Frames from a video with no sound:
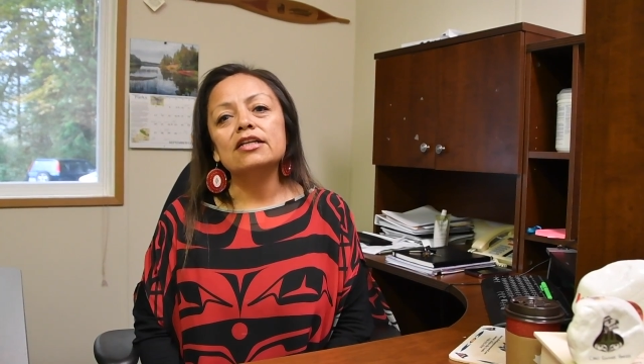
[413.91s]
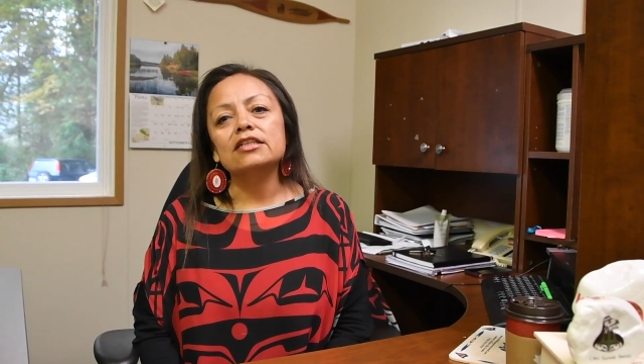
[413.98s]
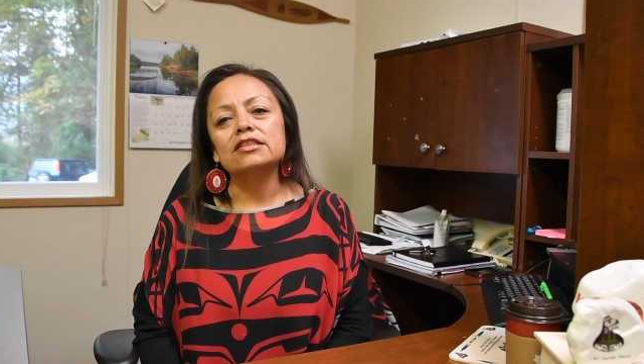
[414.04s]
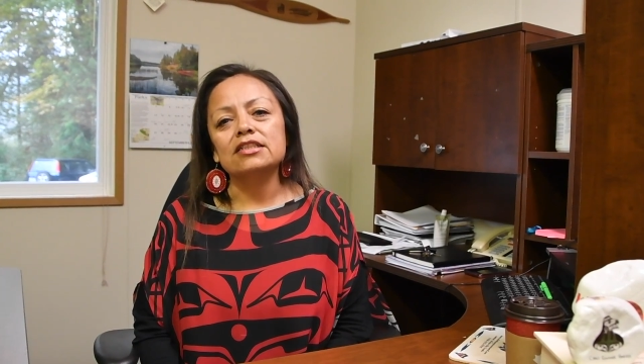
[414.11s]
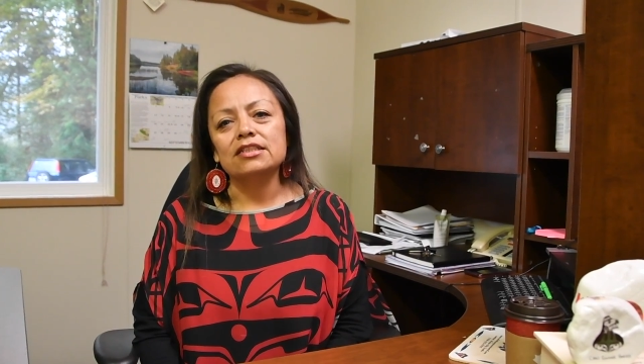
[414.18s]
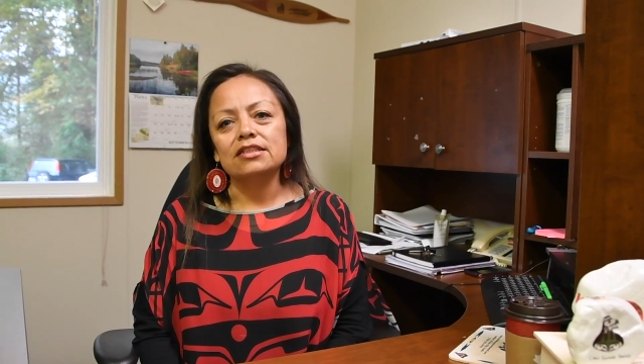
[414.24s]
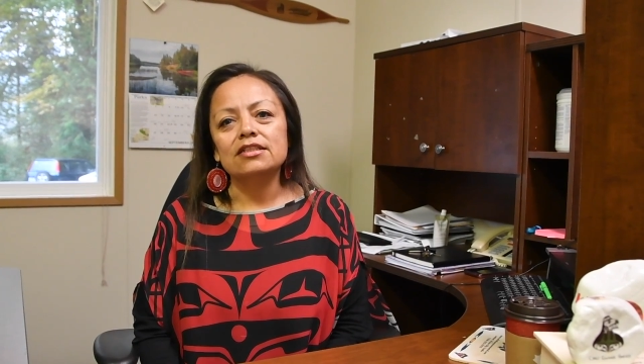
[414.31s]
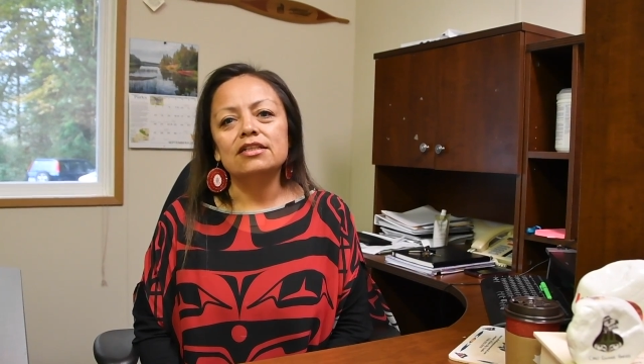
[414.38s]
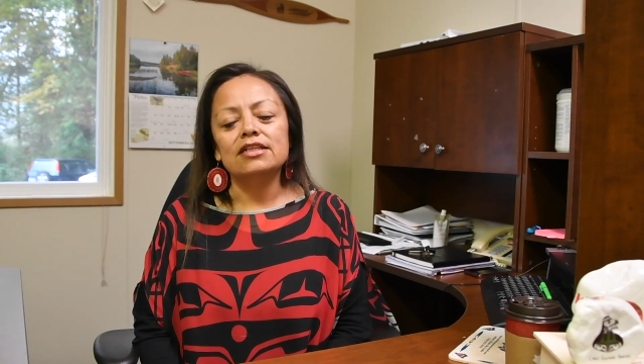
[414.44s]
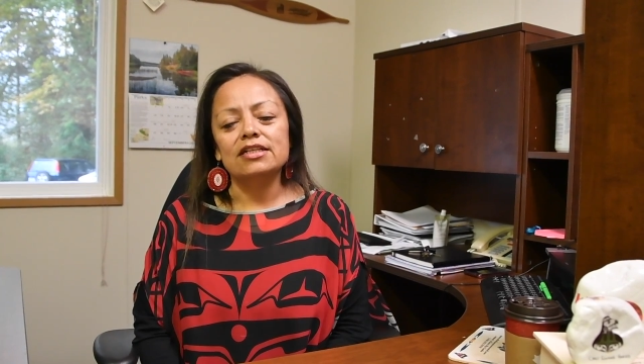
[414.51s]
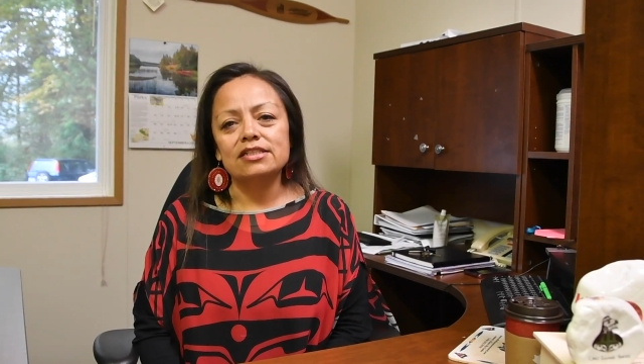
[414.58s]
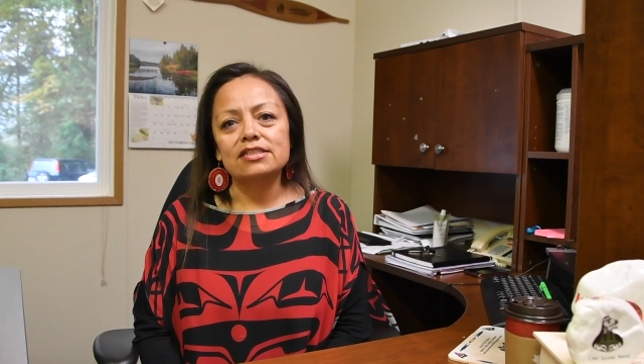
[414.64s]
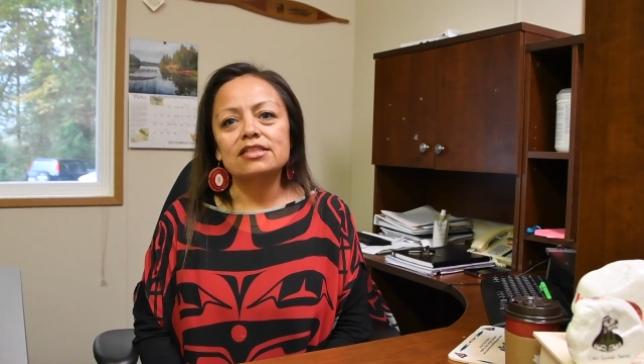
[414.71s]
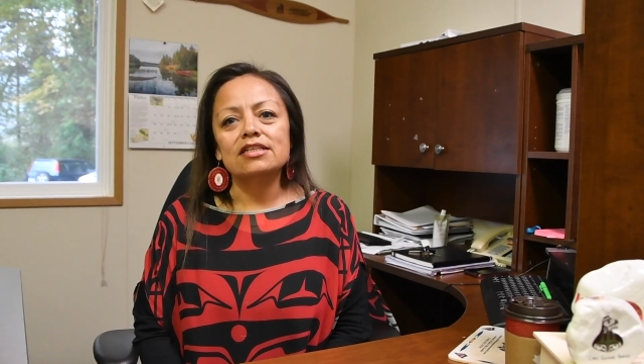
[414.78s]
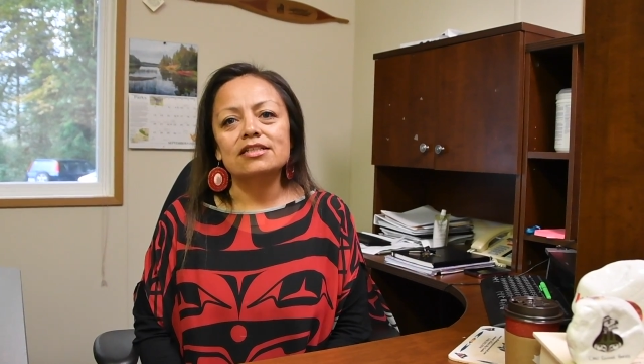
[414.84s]

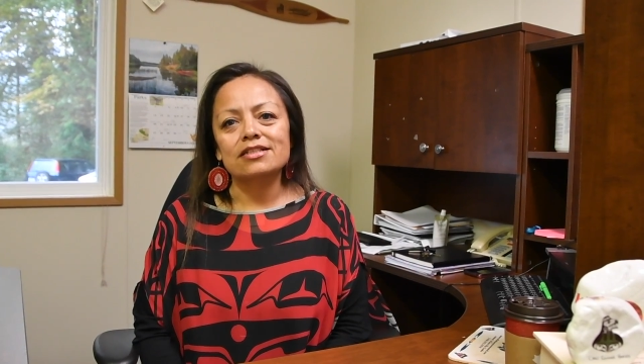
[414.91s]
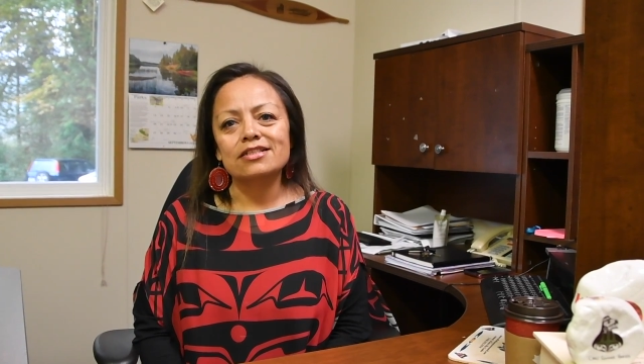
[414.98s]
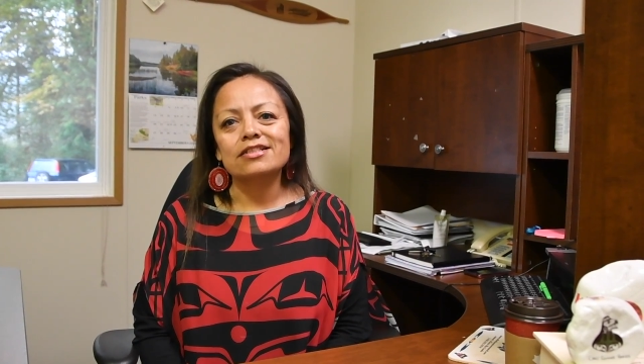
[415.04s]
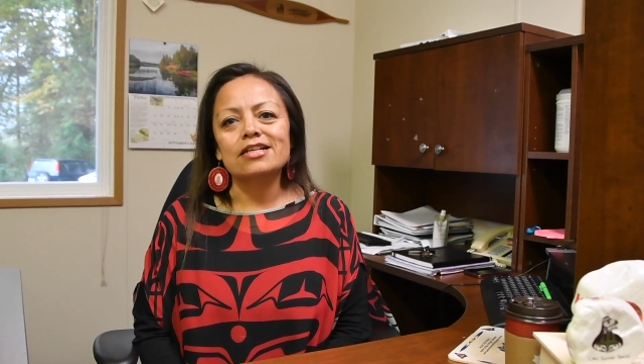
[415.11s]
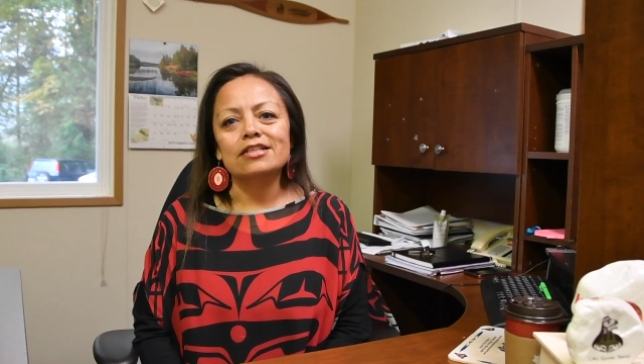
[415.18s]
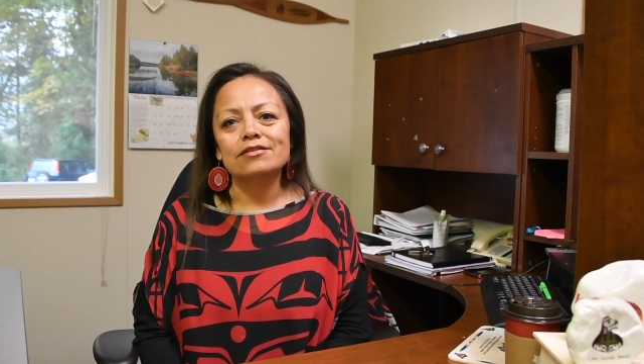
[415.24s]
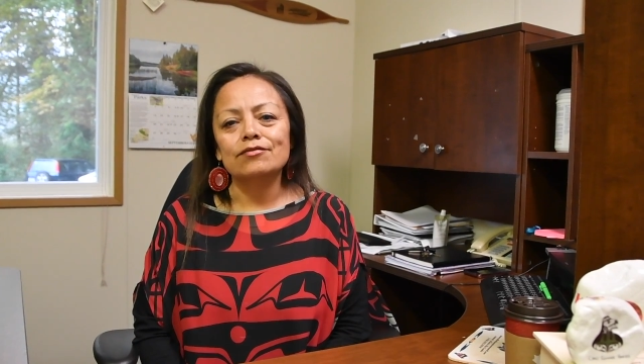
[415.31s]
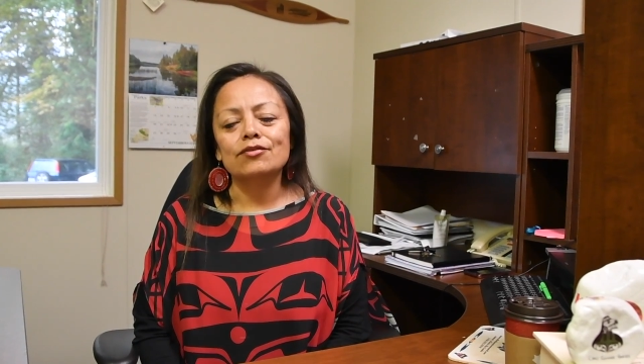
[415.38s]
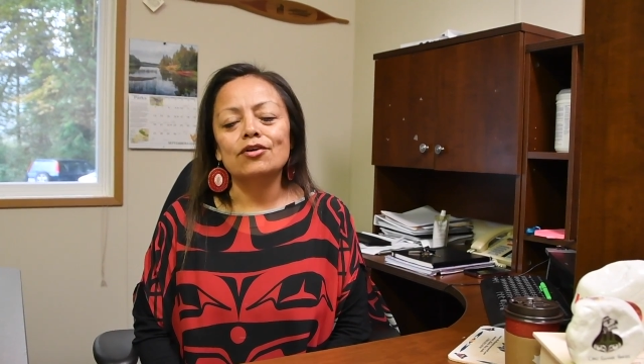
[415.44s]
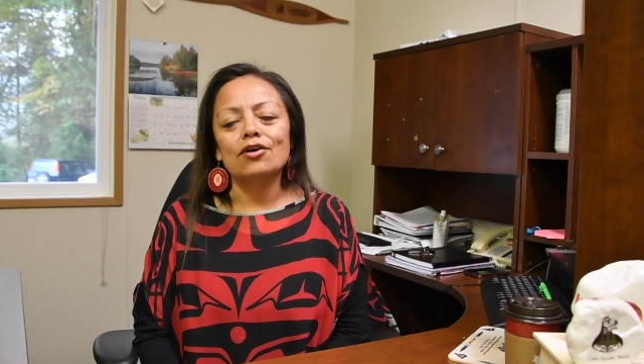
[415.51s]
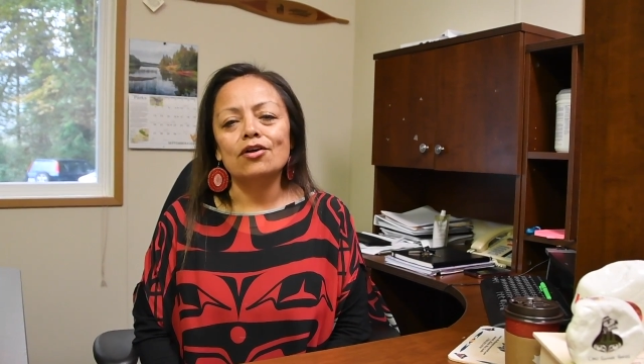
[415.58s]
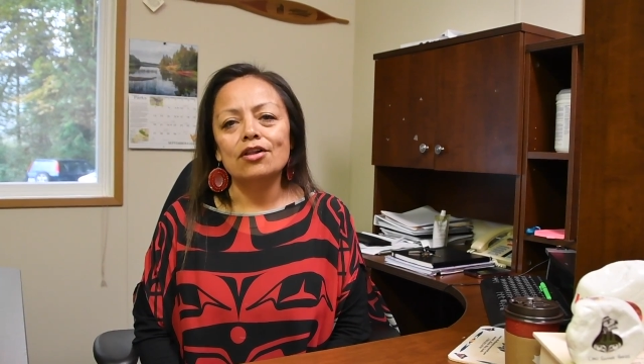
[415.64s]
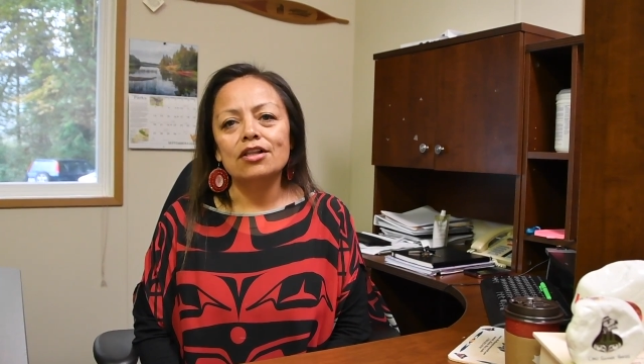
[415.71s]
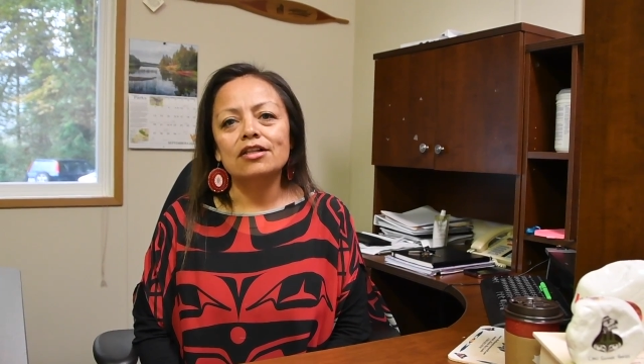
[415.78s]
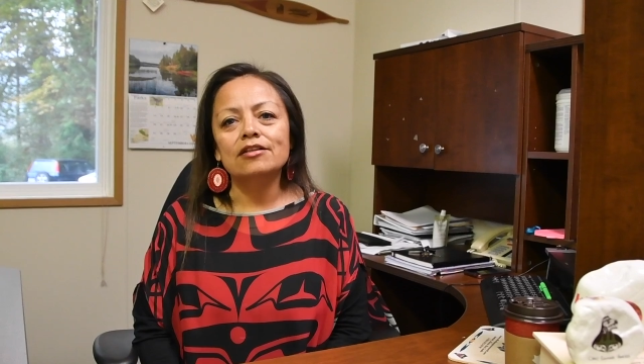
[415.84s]
is the success for all.